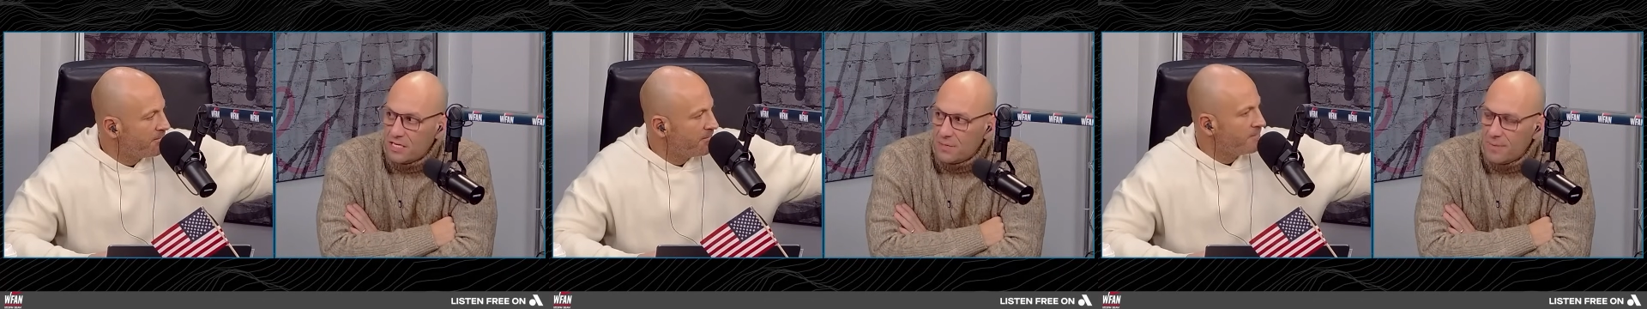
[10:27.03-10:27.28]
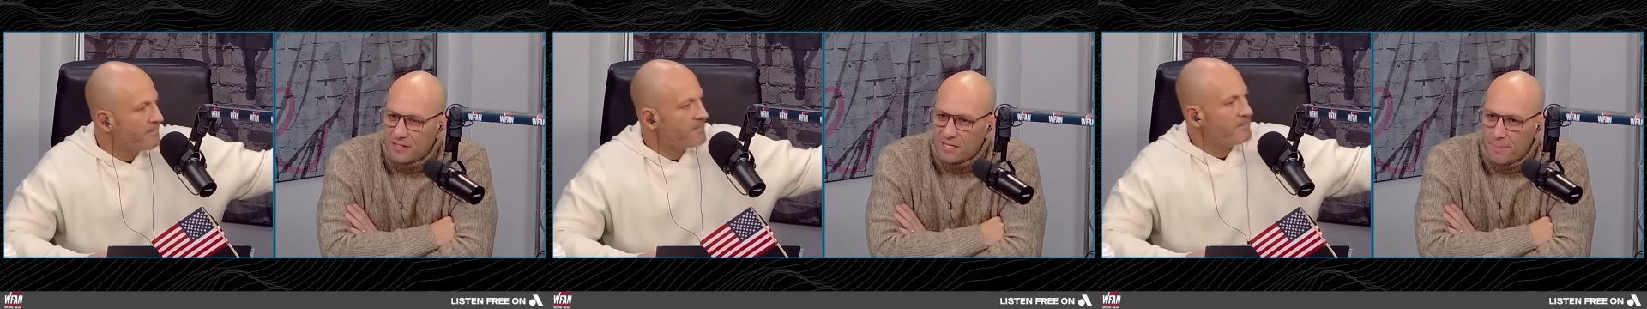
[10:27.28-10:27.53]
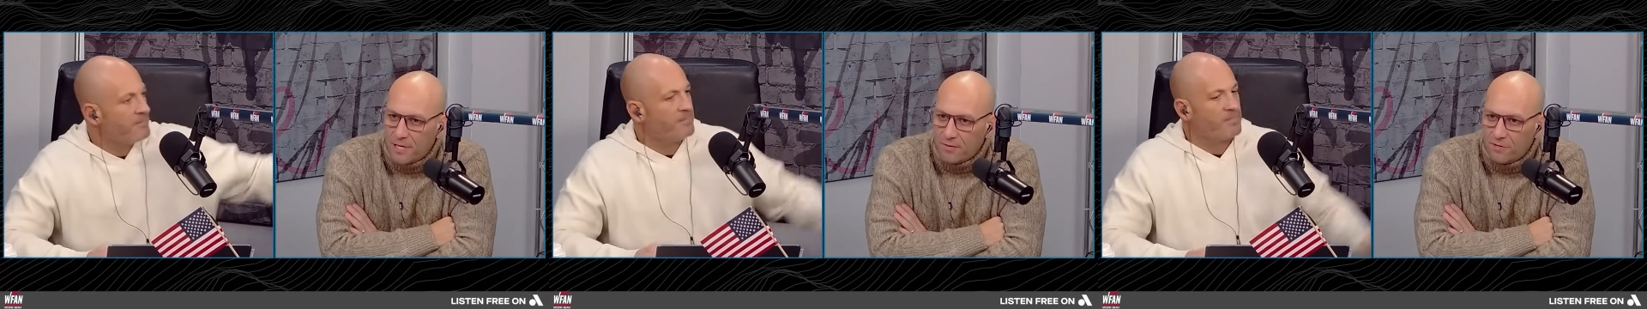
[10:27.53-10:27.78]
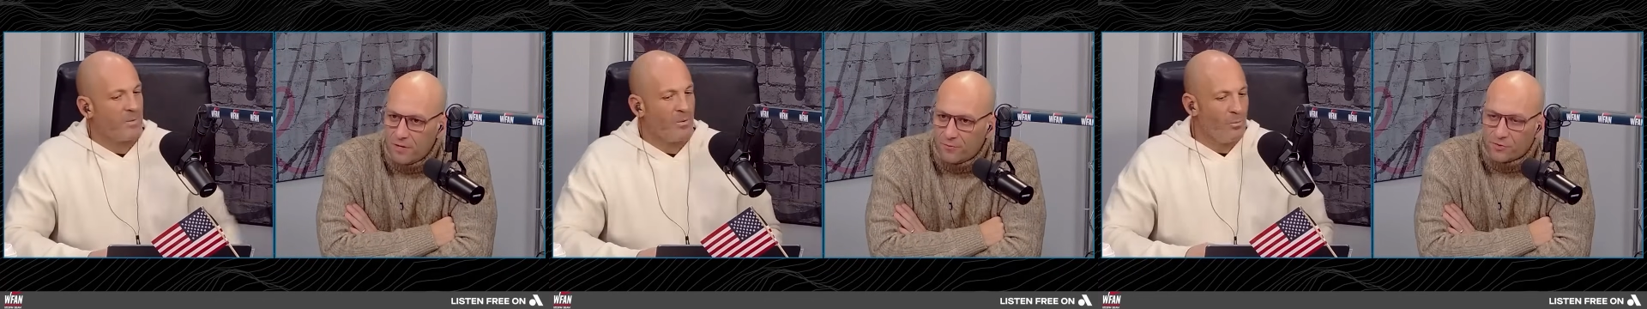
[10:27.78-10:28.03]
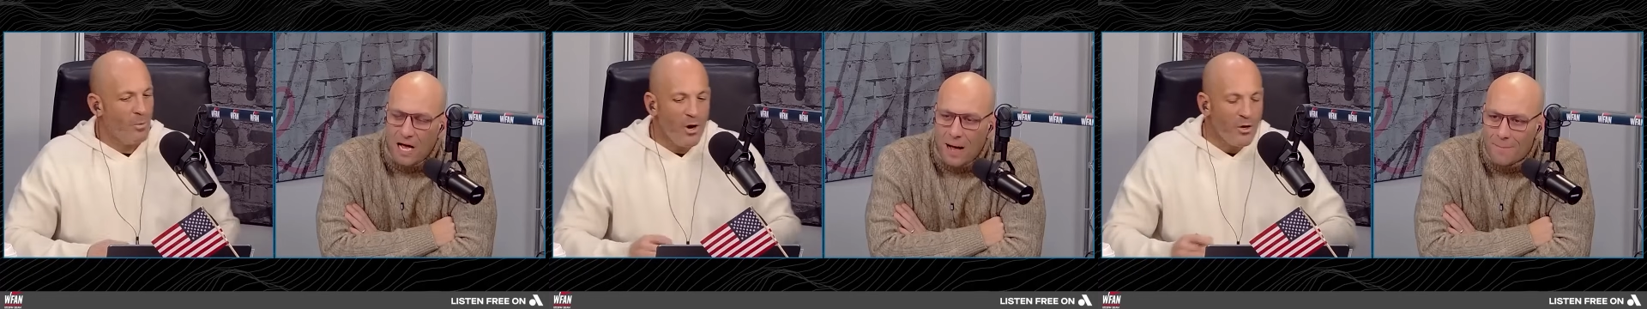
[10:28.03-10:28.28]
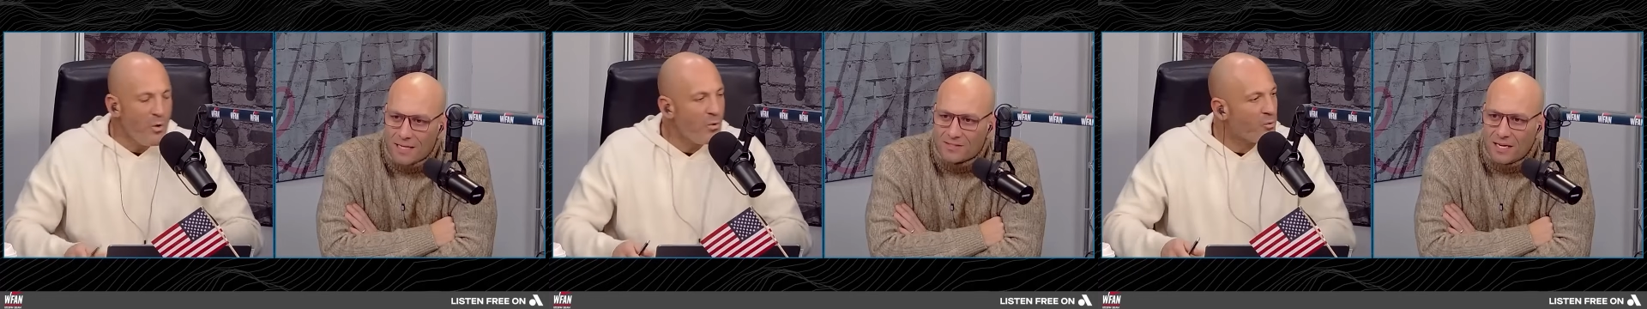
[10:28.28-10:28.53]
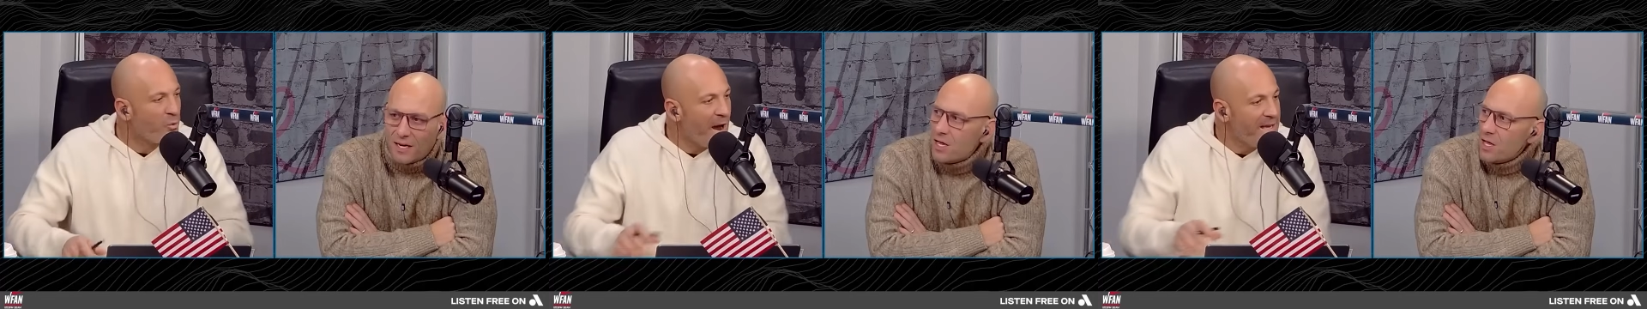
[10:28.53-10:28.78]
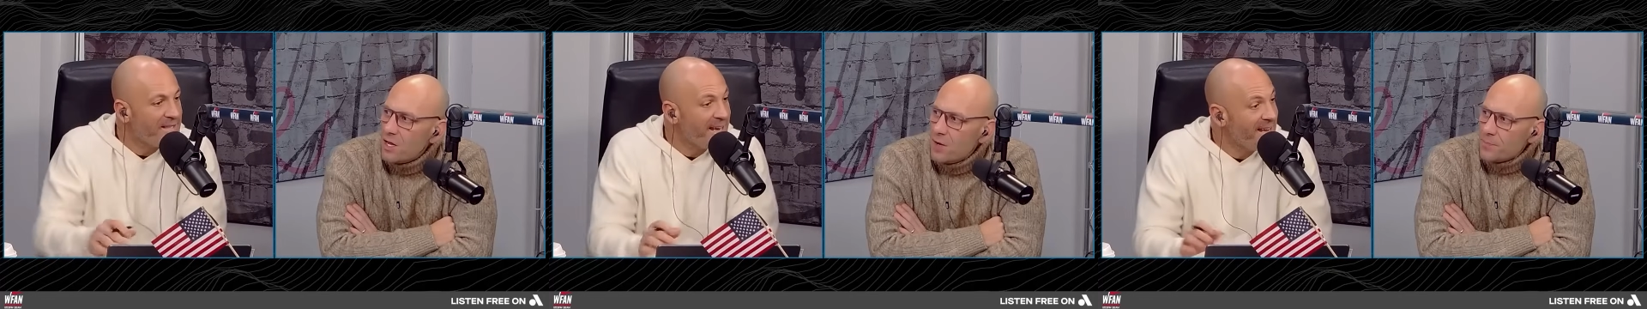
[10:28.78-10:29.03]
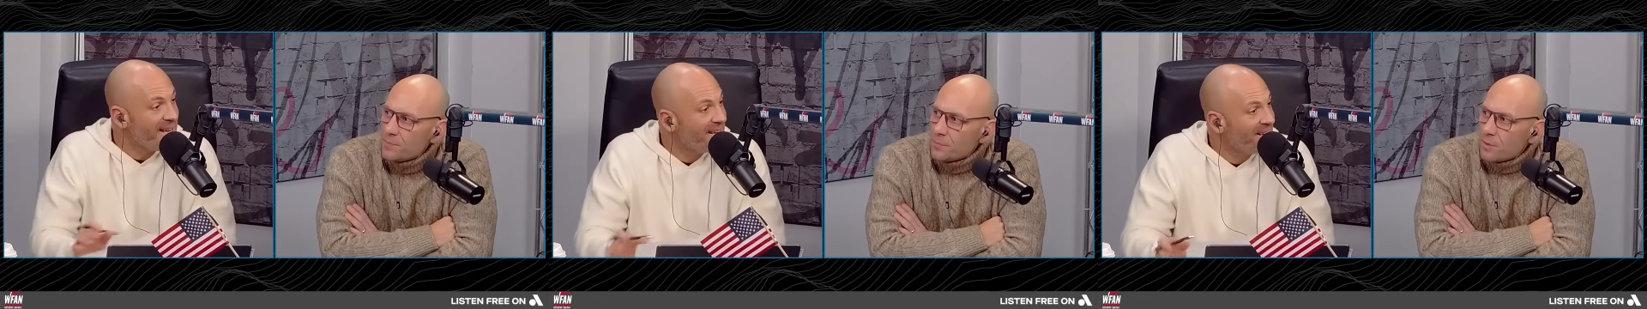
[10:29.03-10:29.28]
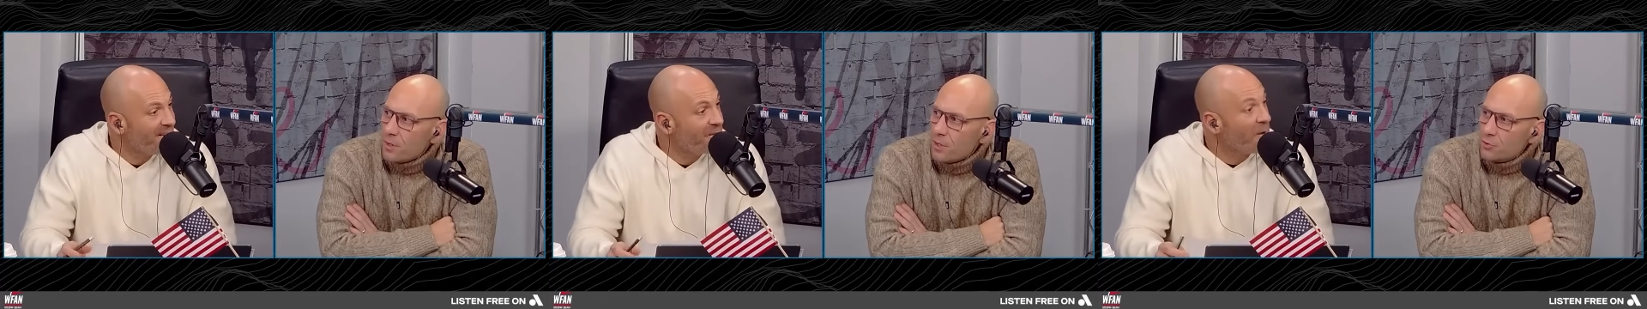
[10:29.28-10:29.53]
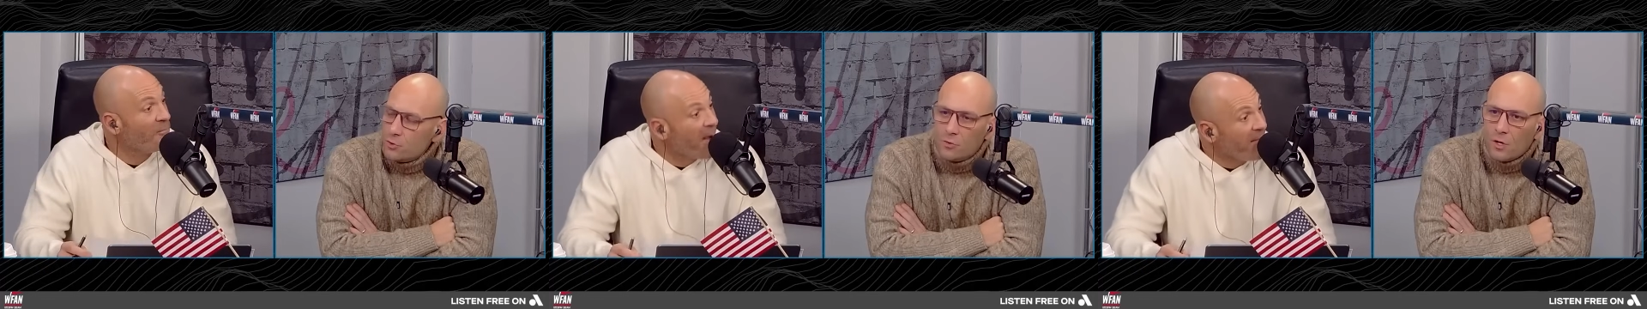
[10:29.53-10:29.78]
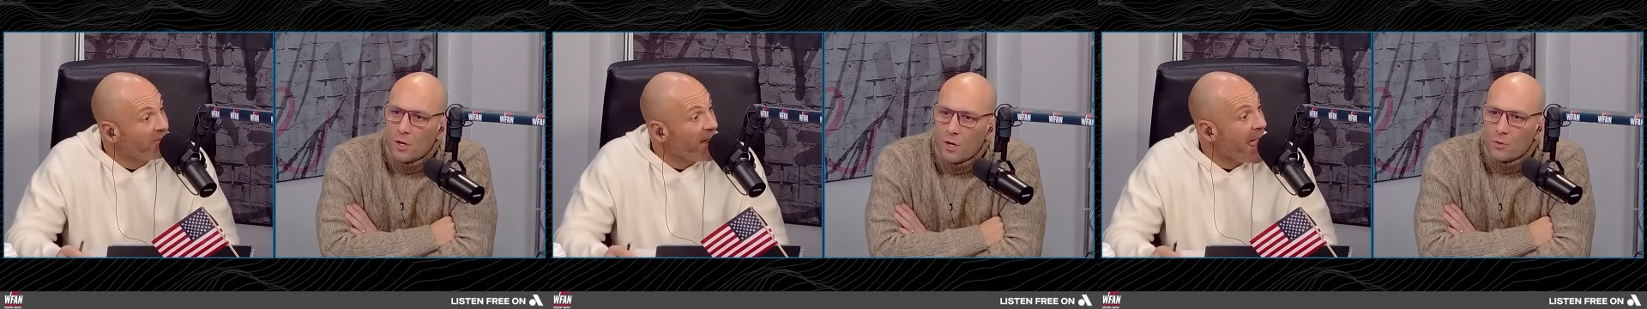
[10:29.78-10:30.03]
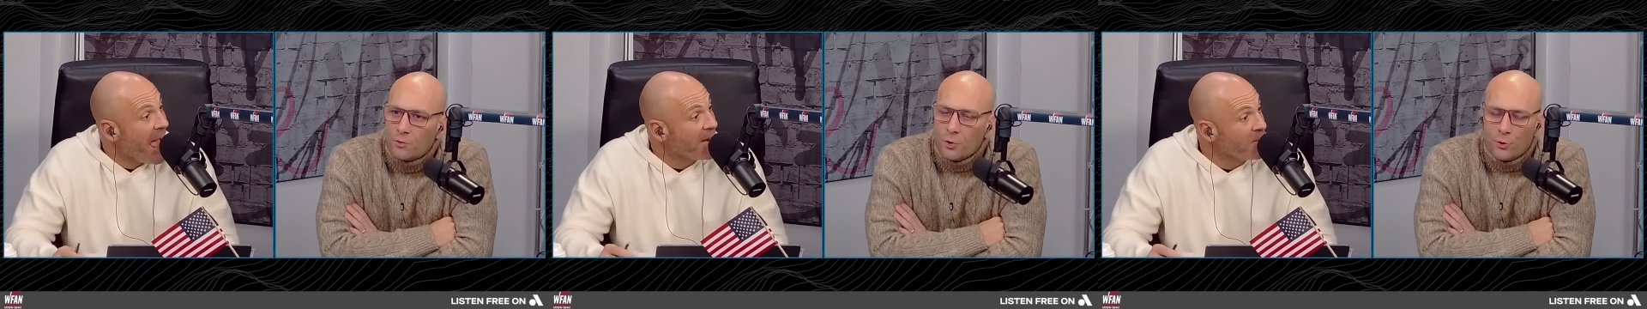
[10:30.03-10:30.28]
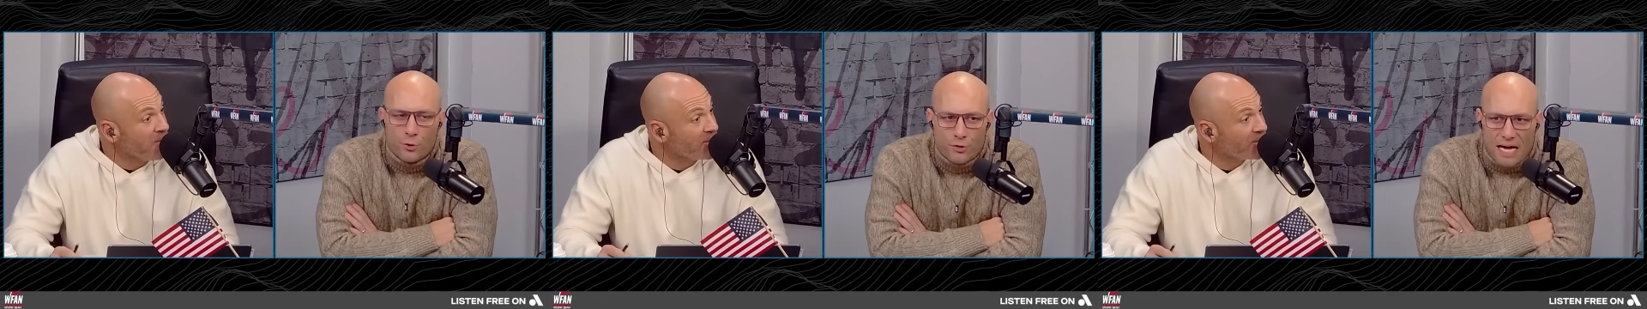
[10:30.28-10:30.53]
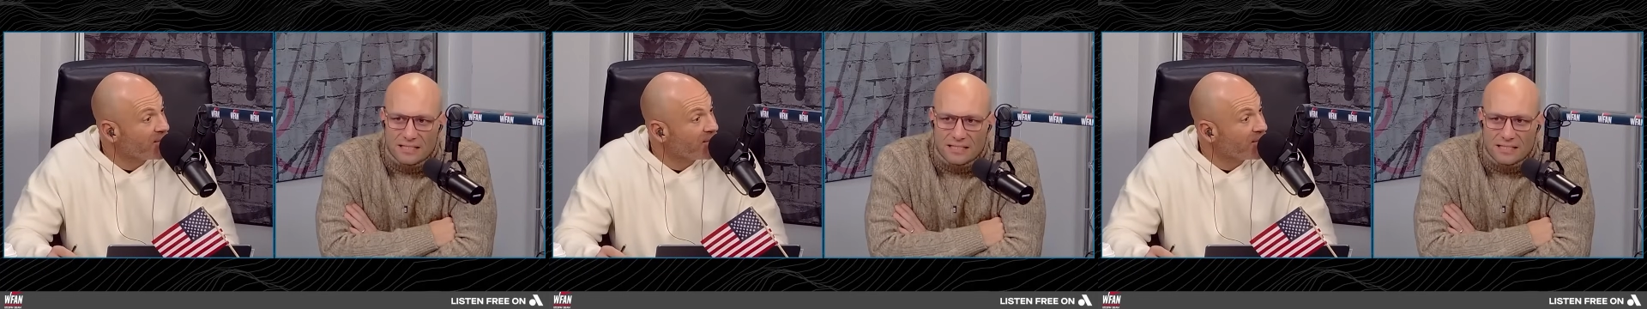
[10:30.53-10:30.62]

Speaker 1: makes that big of a difference. Are I'm not saying crazy. Davante Adams. Dude, you guys